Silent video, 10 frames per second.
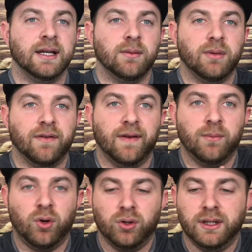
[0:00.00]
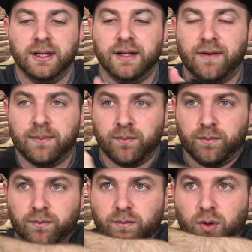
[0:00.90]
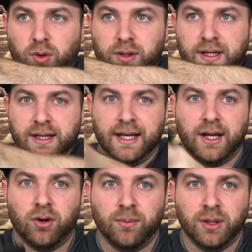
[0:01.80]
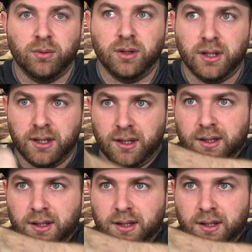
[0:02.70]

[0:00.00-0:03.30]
but if I'm holding it like I normally would,